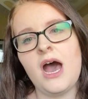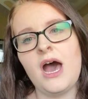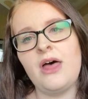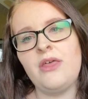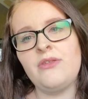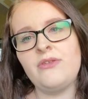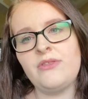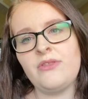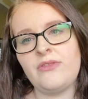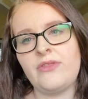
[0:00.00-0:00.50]

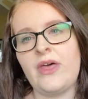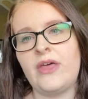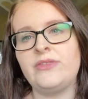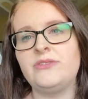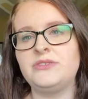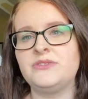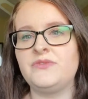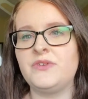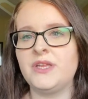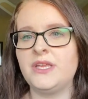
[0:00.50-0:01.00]
Other than
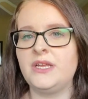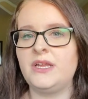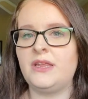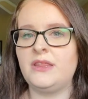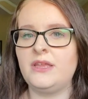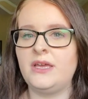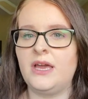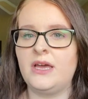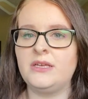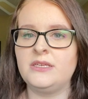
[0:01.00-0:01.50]
that, there's really
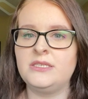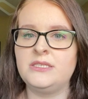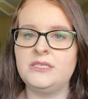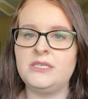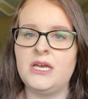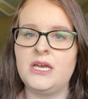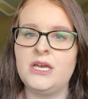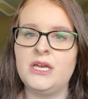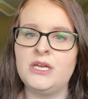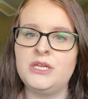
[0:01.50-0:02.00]
nothing
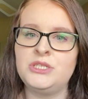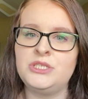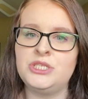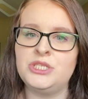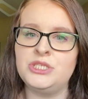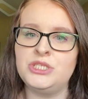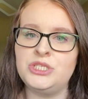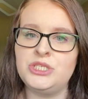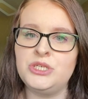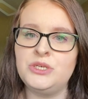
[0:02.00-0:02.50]
else
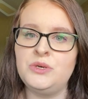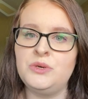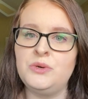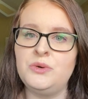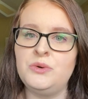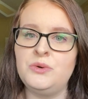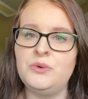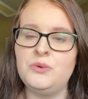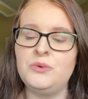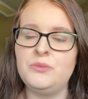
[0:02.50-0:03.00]
to
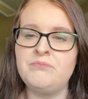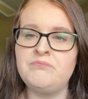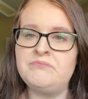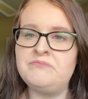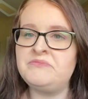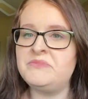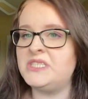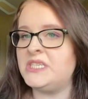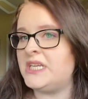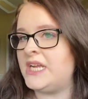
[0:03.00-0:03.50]
do
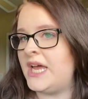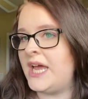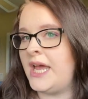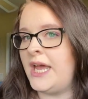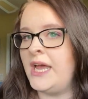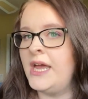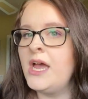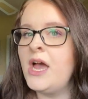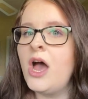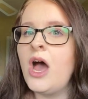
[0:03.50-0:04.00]

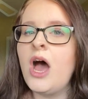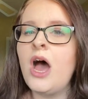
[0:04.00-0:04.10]
today.